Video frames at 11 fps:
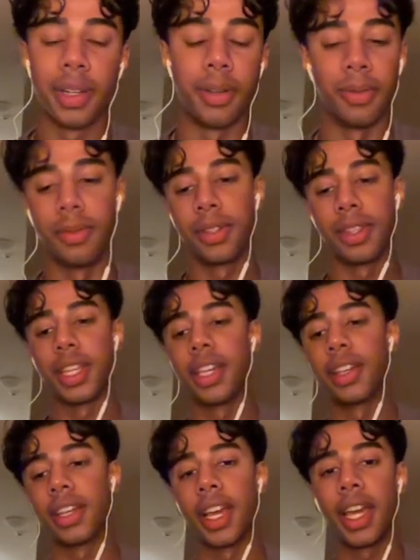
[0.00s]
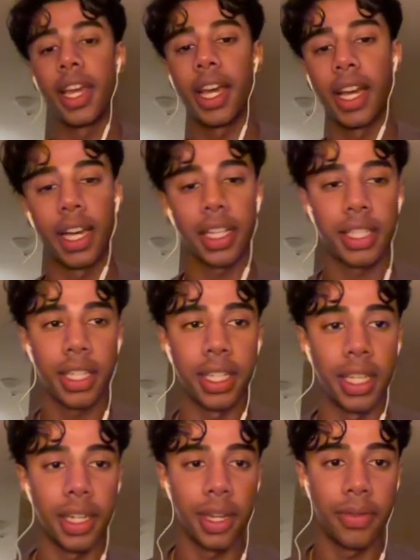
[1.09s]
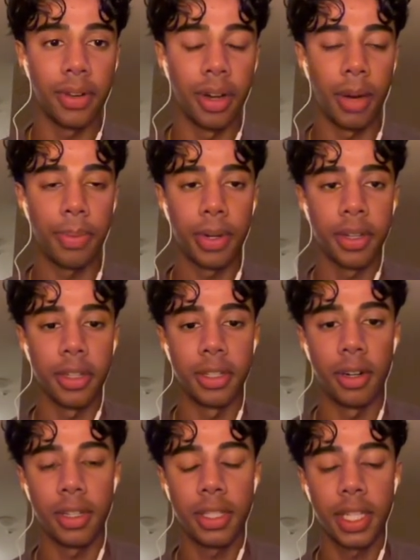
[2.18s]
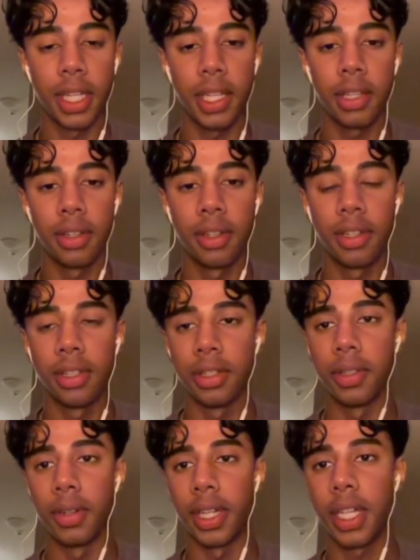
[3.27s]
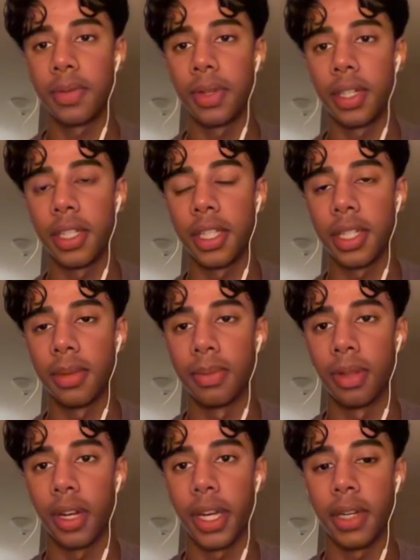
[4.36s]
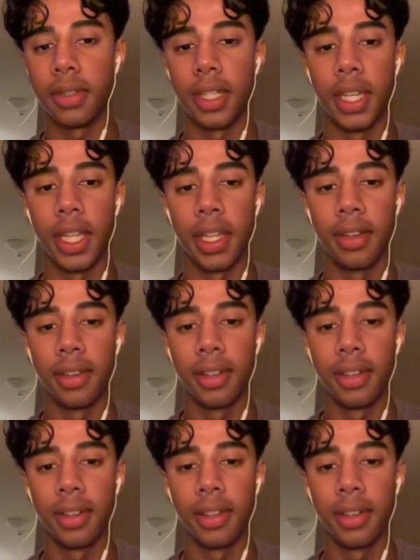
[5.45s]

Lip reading: What the heck? I actually didn't even hop onto the charts today, so I guess we could just plot it out today.